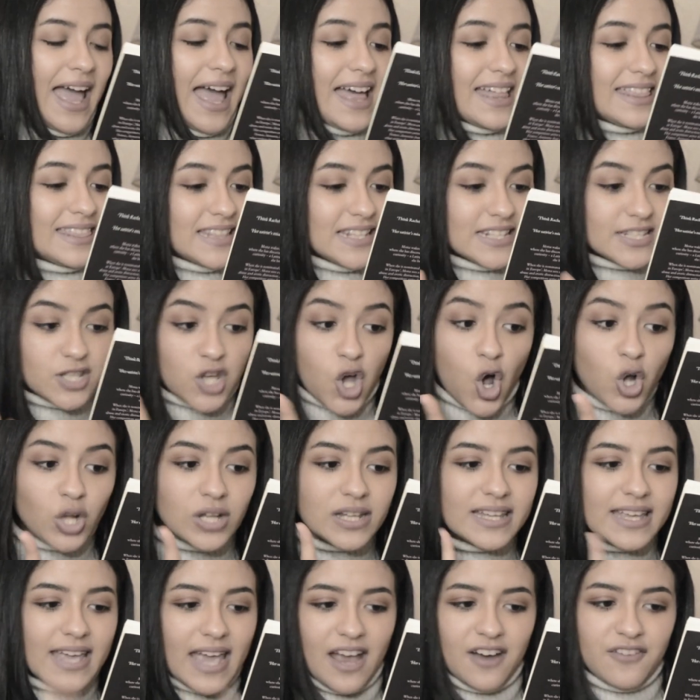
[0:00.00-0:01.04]
and this
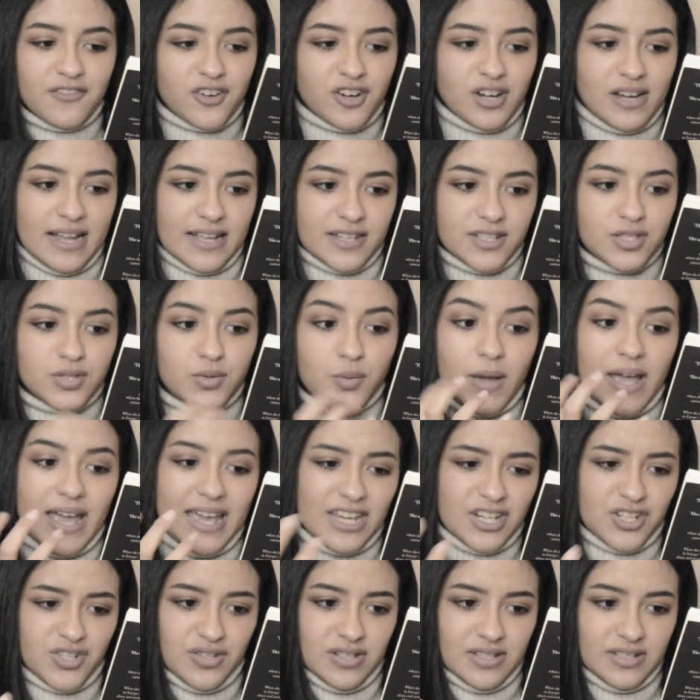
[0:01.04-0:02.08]
only ever led to
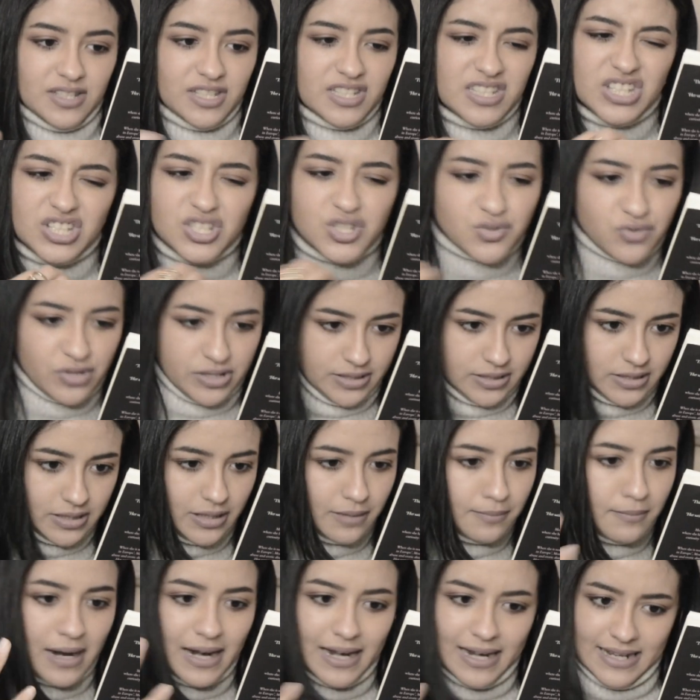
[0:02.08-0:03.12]
hatred, distrust,
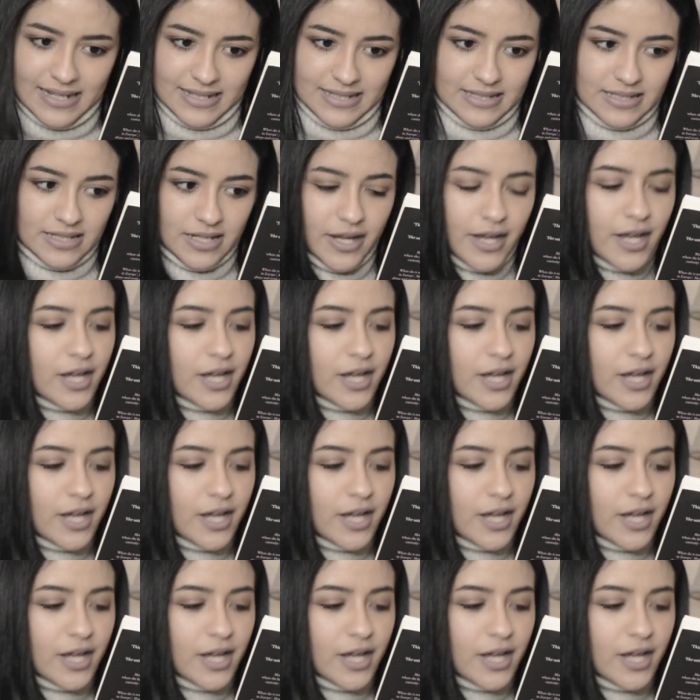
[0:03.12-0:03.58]
and malaise.